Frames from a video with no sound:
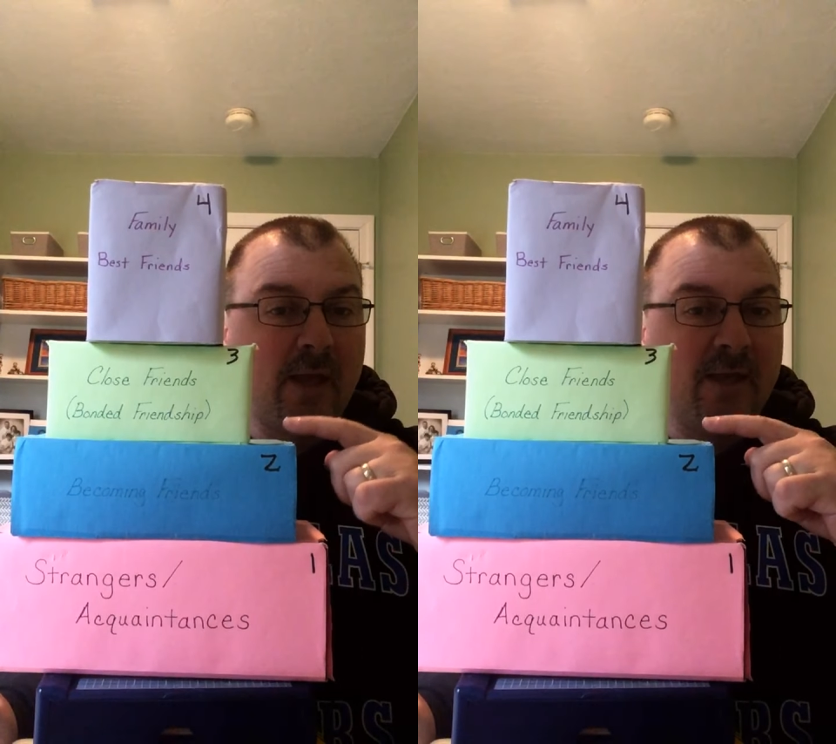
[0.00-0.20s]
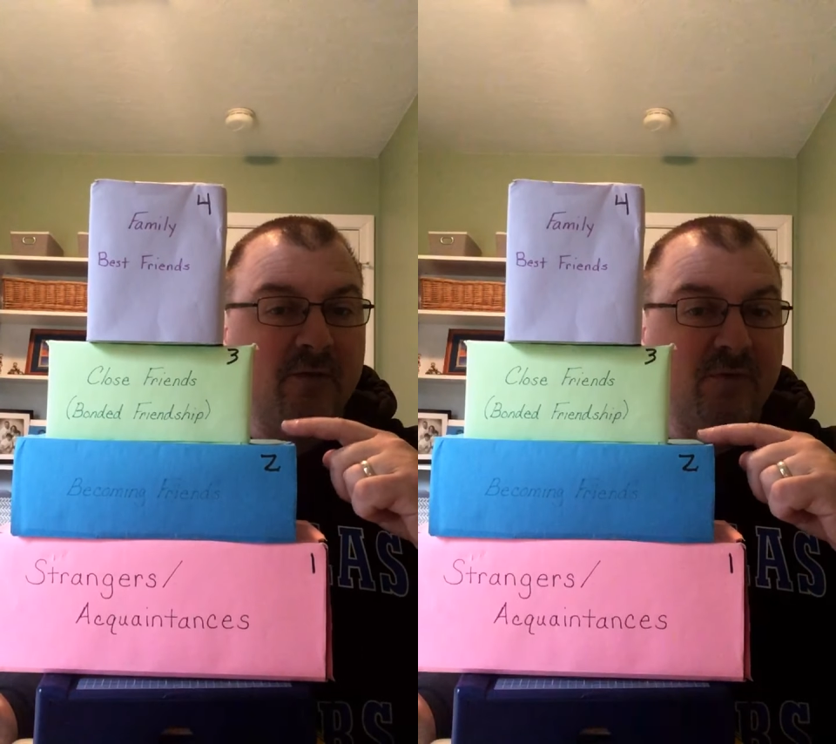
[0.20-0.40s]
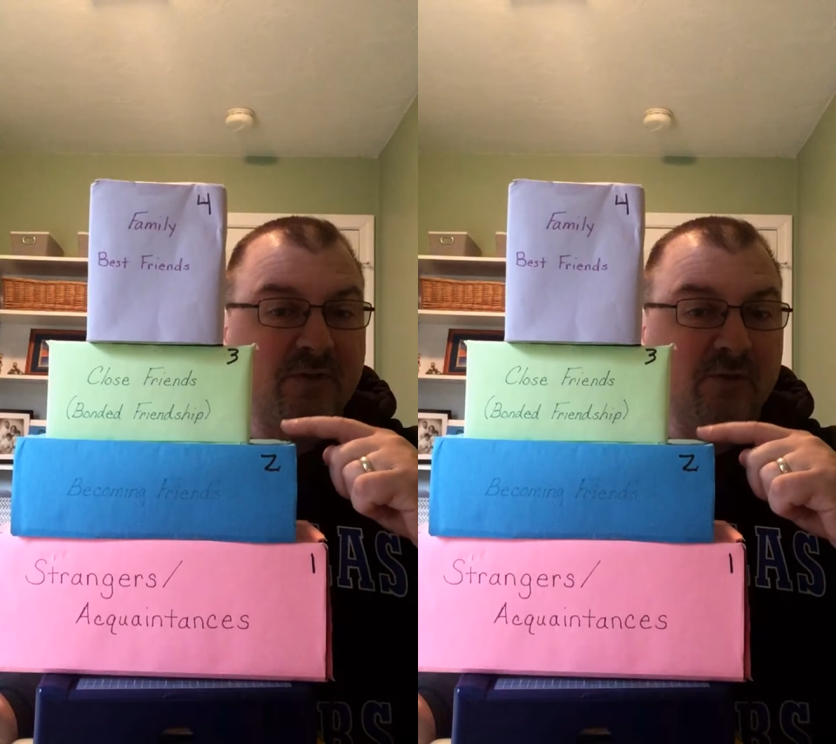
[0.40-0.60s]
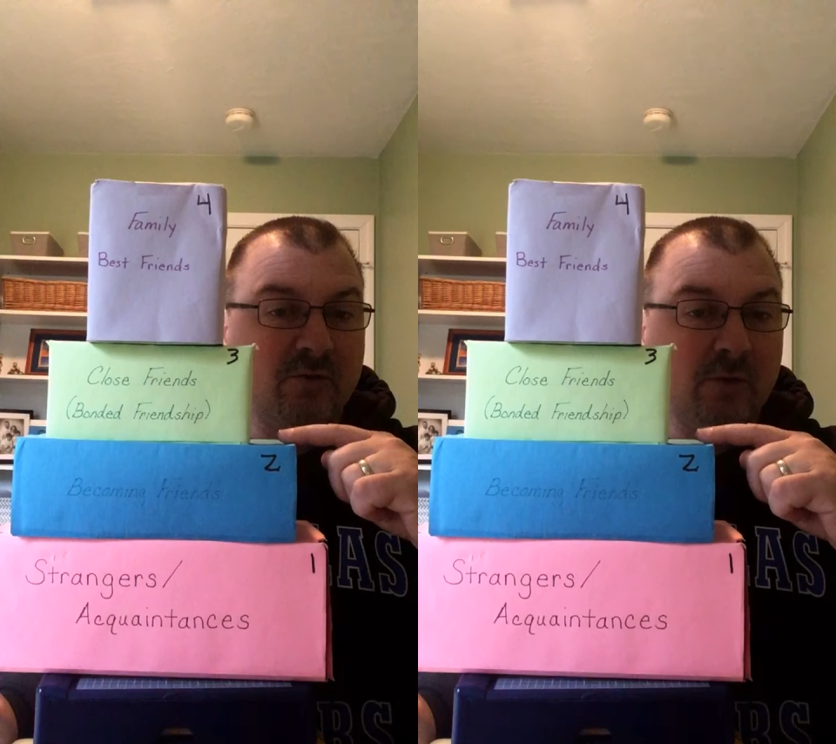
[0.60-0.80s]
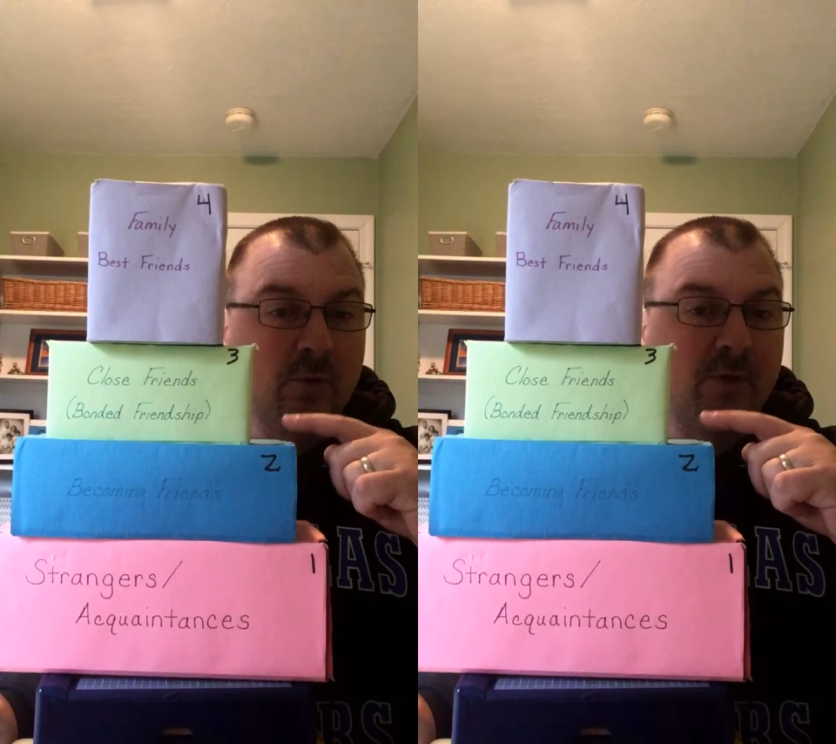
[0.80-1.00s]
And if it's a
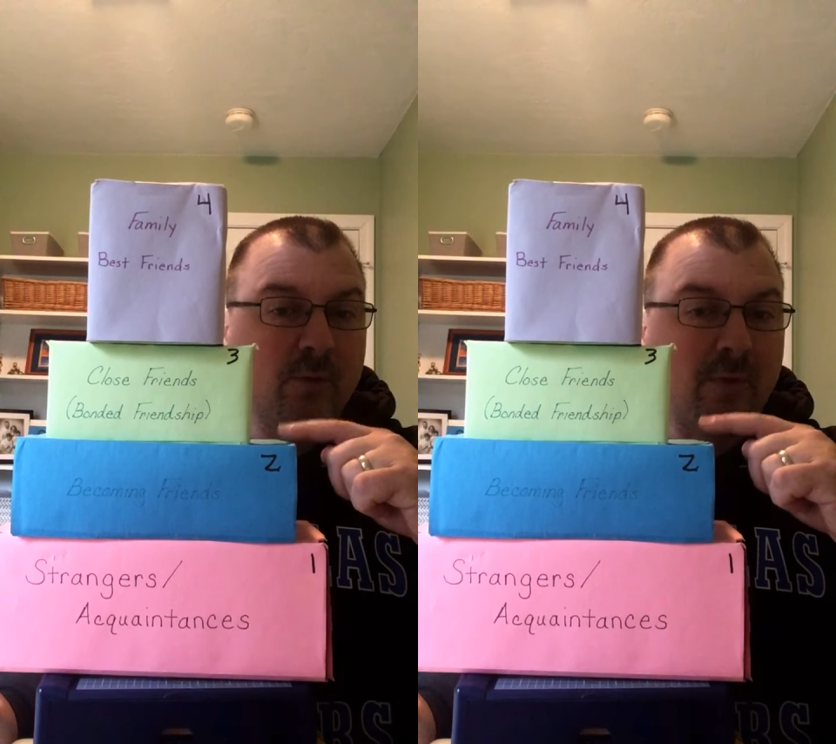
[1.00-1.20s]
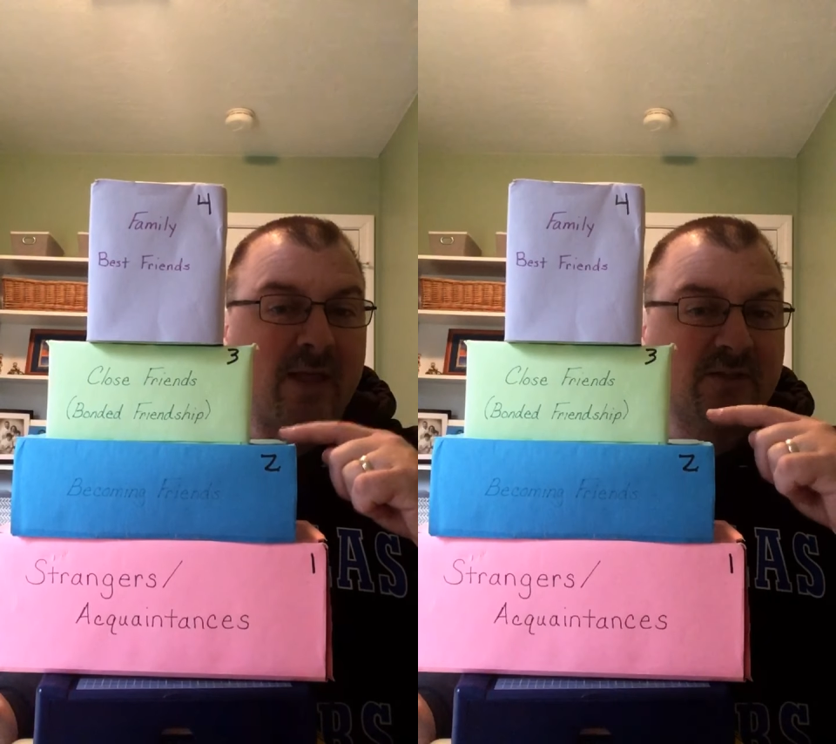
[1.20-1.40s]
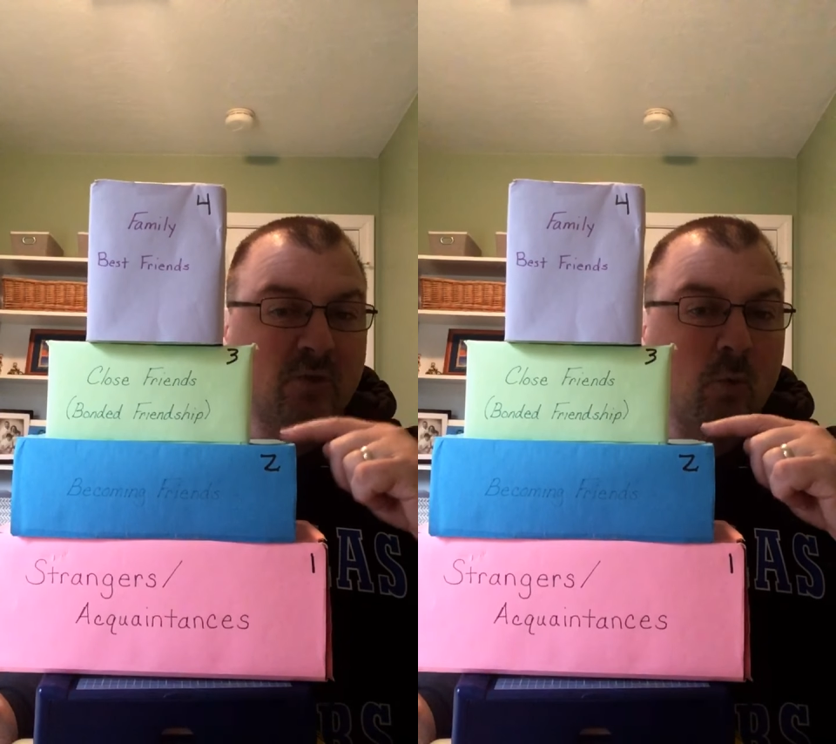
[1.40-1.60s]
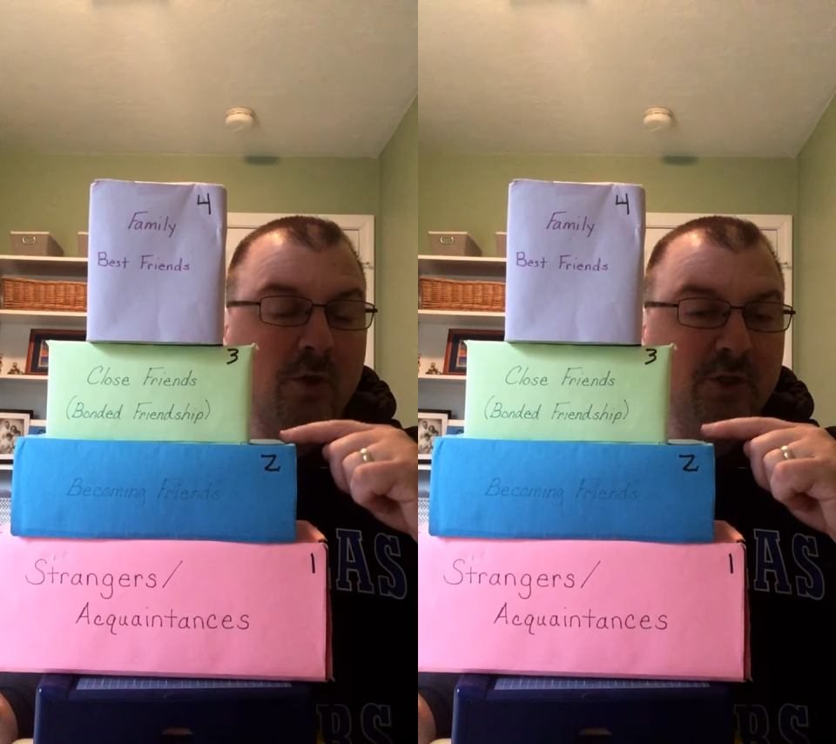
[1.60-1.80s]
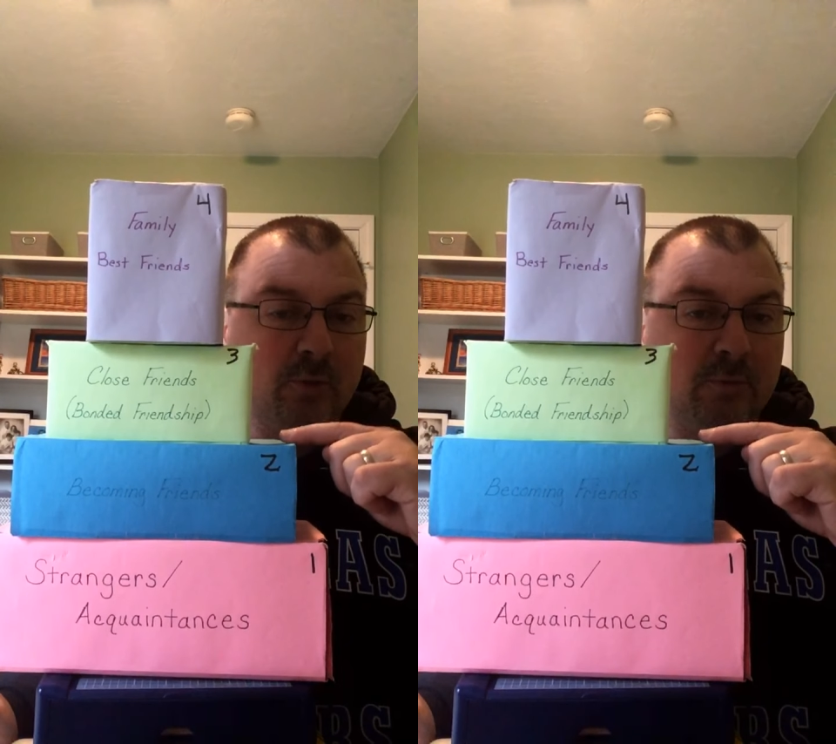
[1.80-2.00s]
2, then that's the
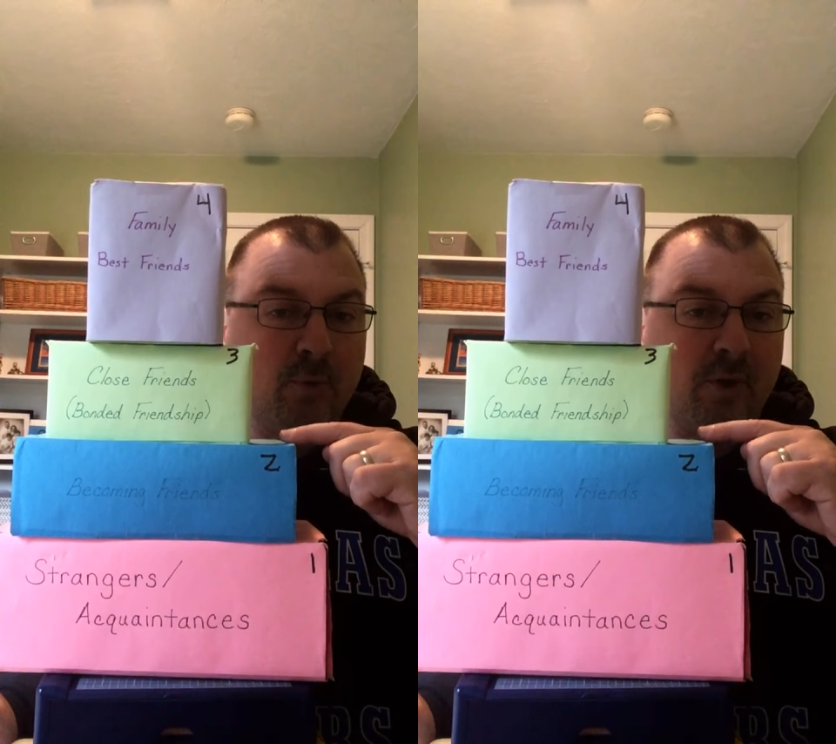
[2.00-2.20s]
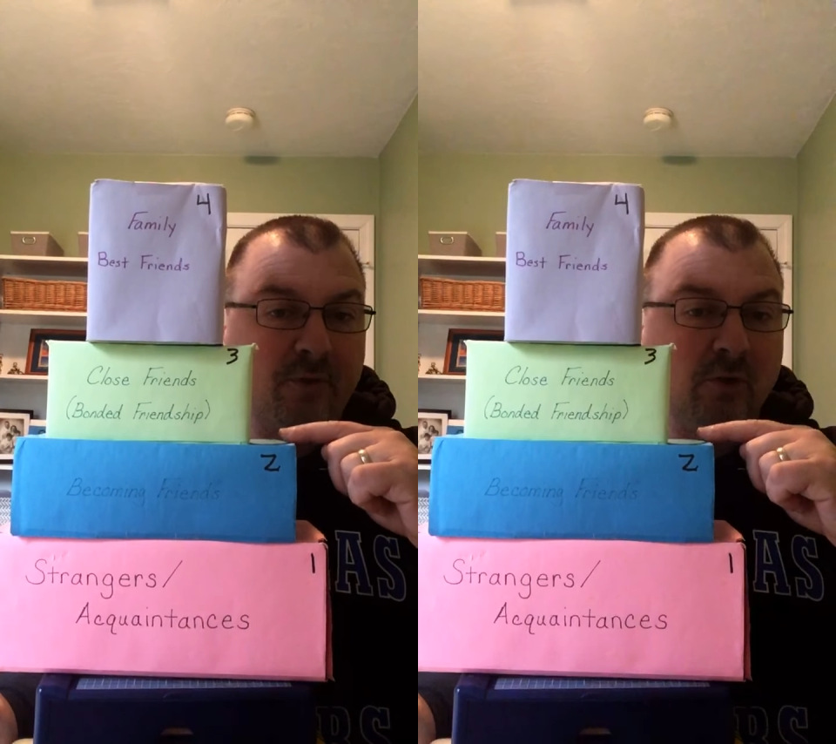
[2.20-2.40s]
one you would put,